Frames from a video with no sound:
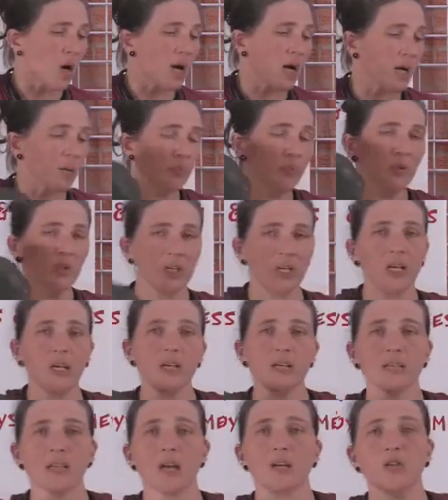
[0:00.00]

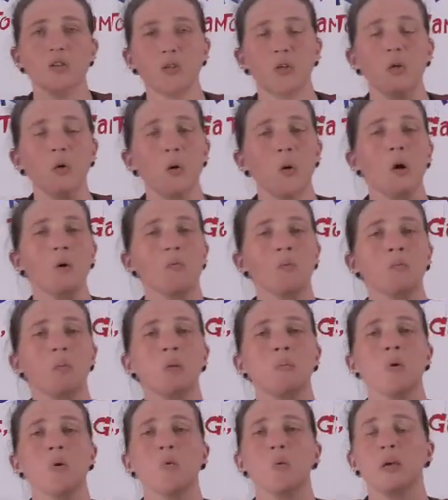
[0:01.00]
please do
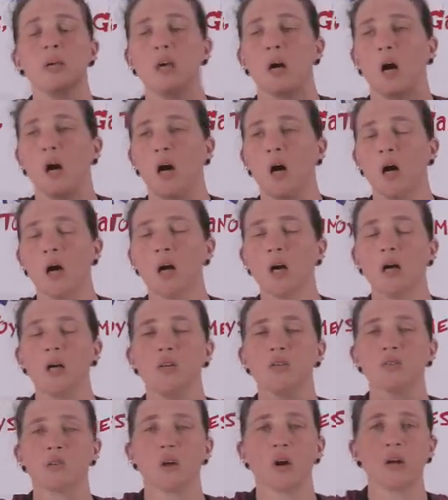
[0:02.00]
remember we are
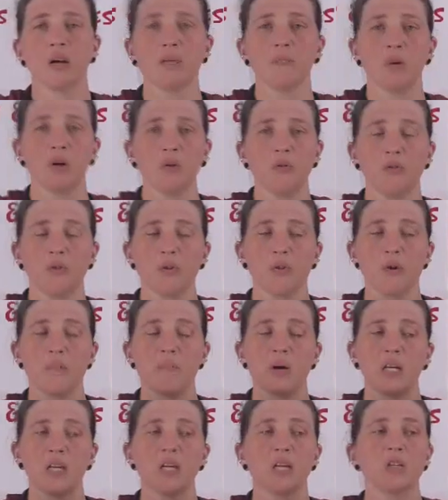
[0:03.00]
starting both the
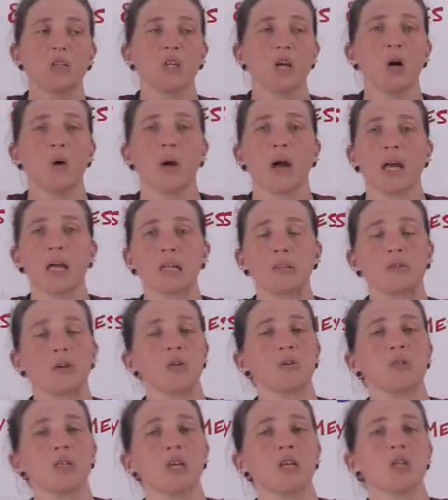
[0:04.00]
Monday show and
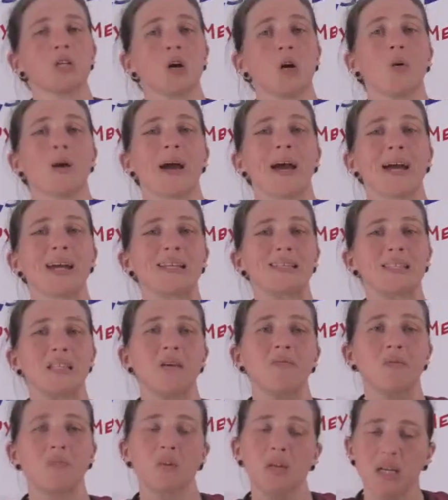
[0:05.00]
Thursday show at
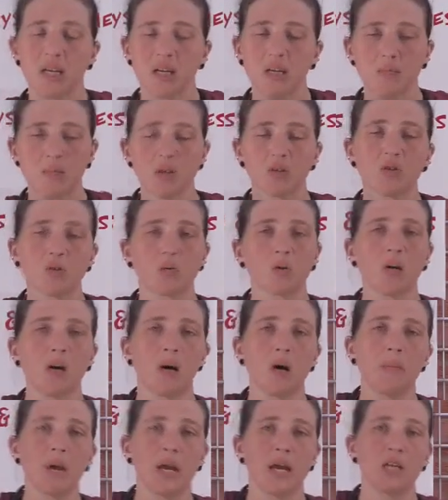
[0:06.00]
7 p.m. So
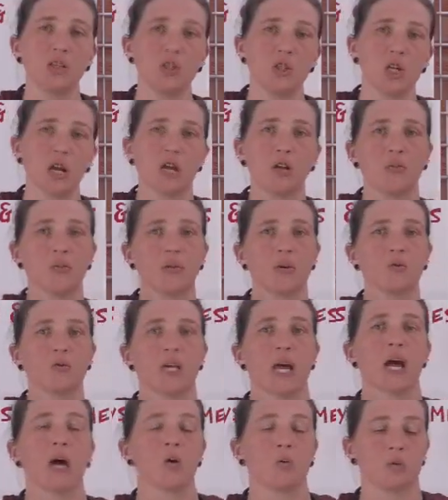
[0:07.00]
come and check those
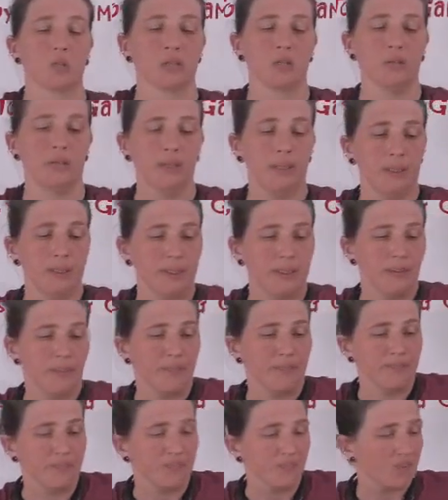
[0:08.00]
out.
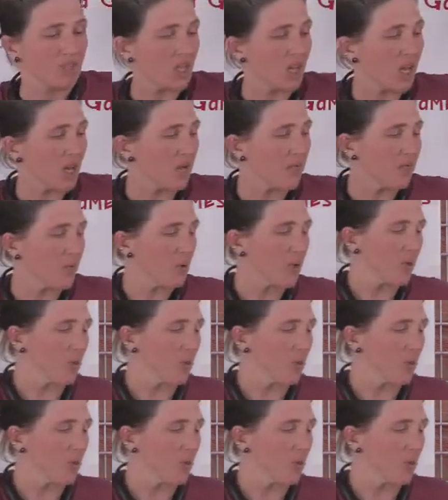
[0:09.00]
Okay, for the